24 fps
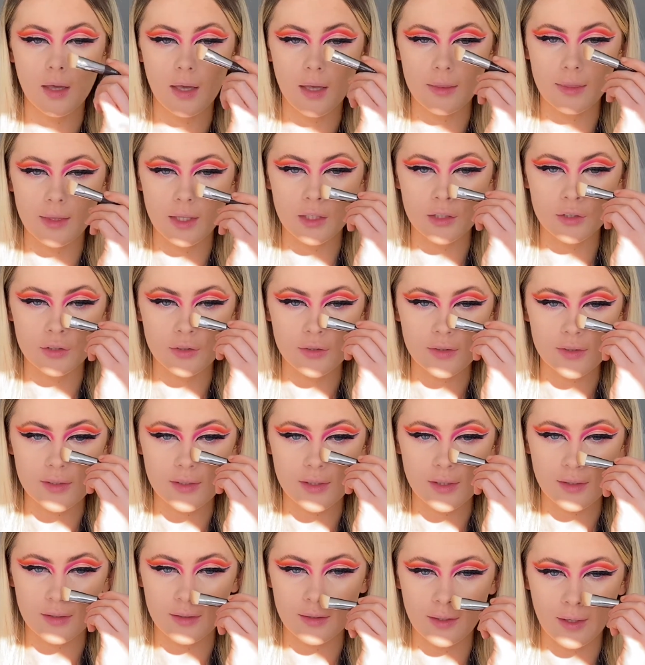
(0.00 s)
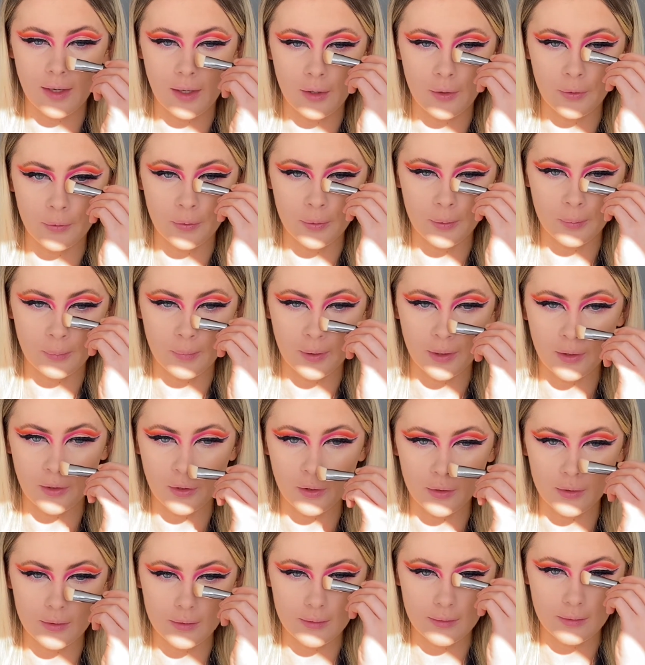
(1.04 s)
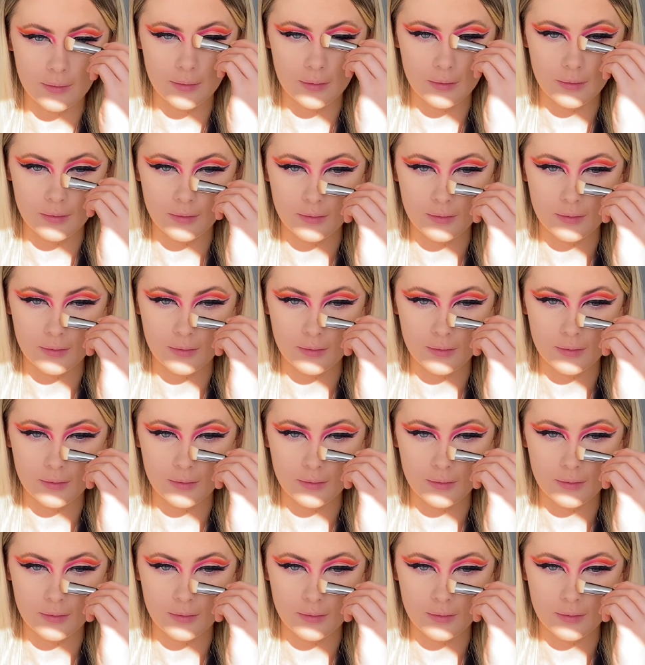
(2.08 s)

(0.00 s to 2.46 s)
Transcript: And then just down my nose.